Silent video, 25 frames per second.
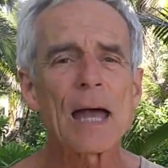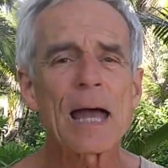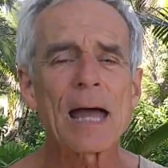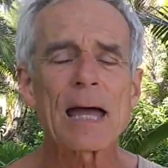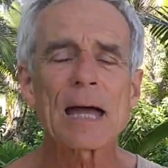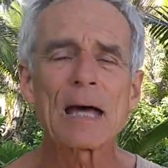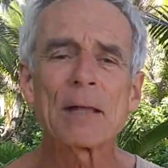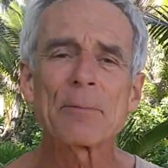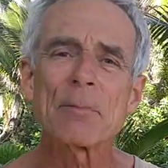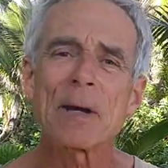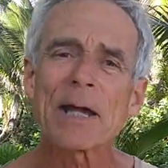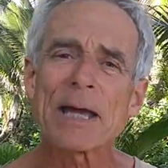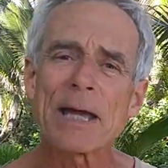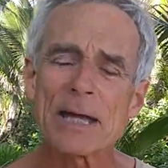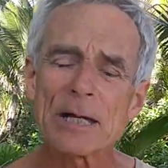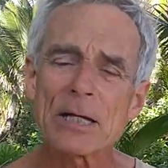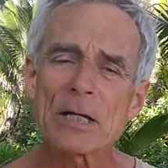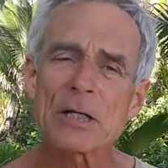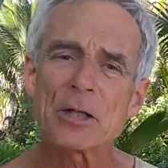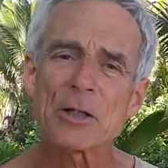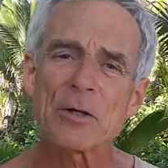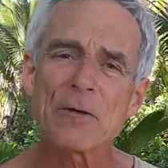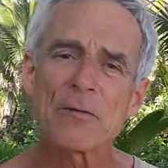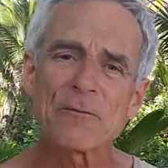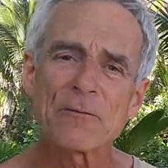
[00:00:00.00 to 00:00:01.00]
and my
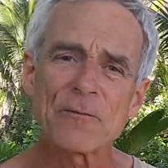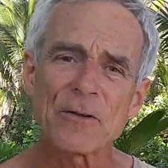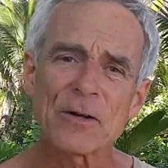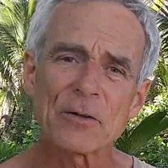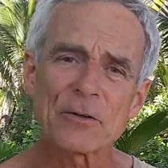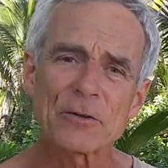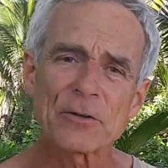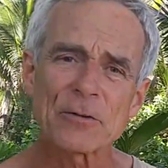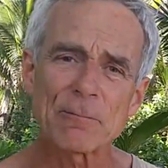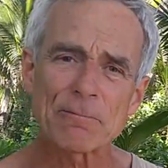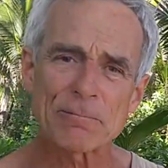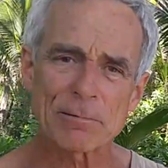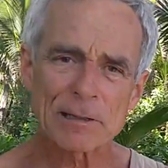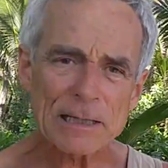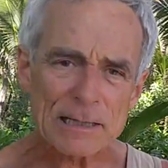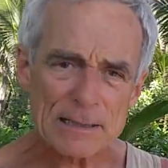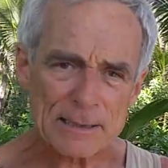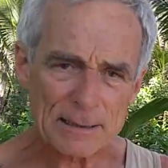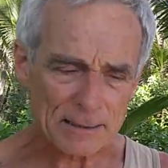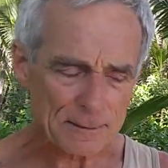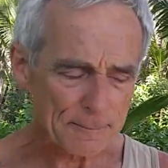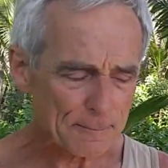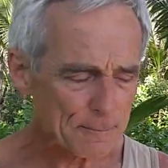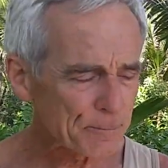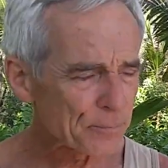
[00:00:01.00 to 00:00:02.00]
energy felt
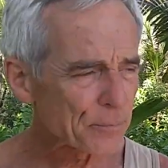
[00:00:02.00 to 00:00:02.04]
depleted.